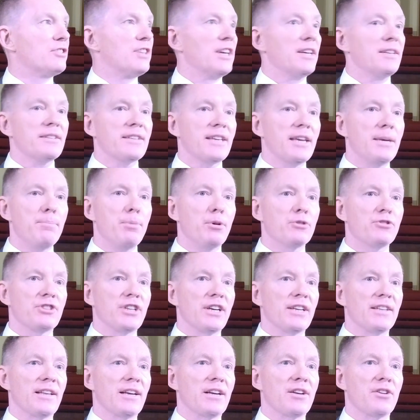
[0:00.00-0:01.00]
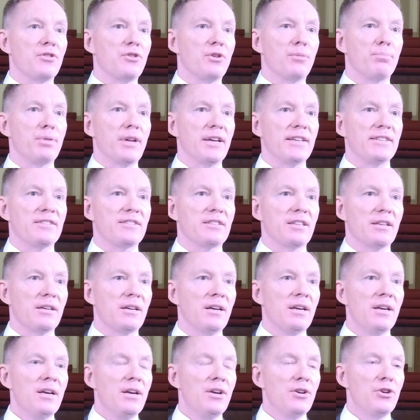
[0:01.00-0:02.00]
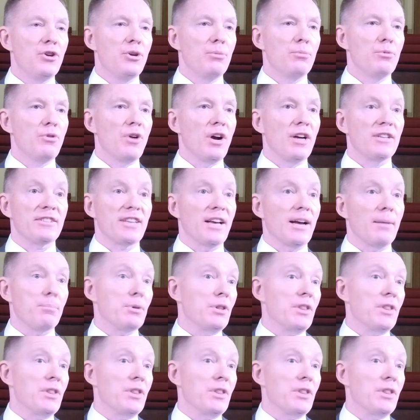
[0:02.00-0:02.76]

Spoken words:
They keep on saying they're going to replace the Human Rights Act,